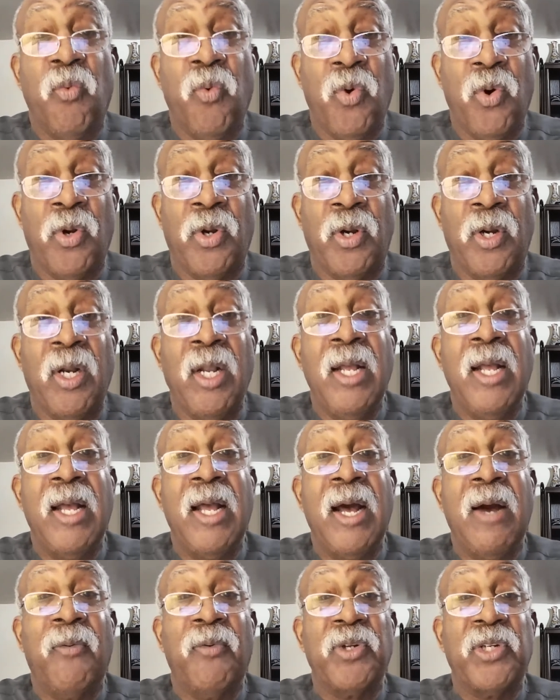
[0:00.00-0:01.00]
water.
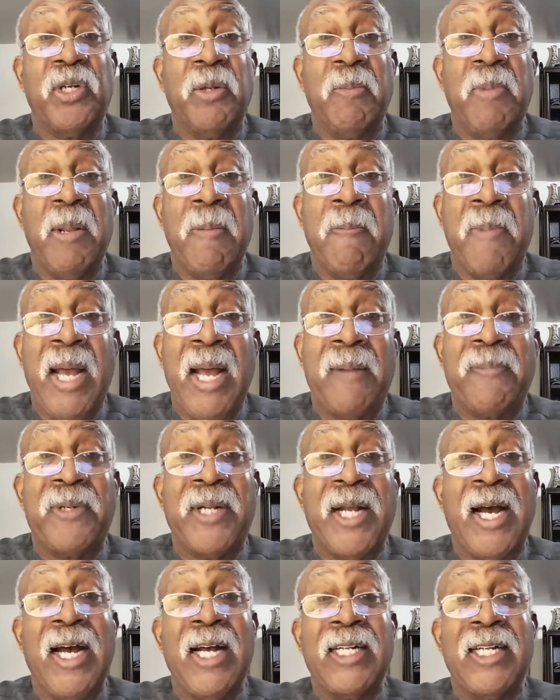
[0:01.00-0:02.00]
I want you to be
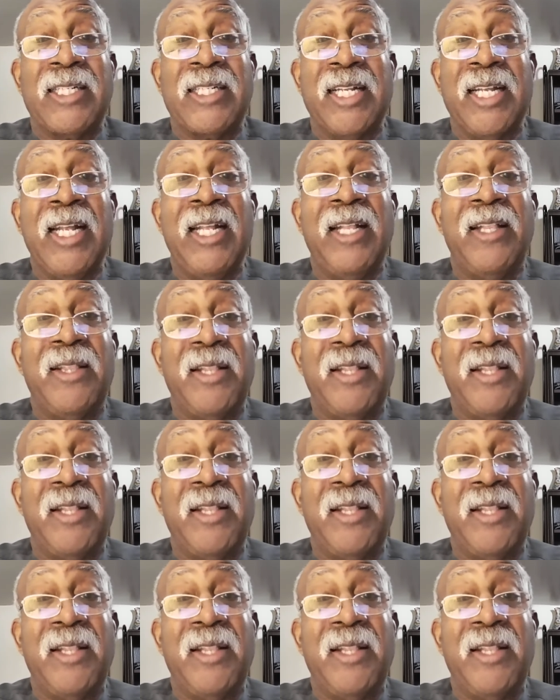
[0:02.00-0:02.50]
baptized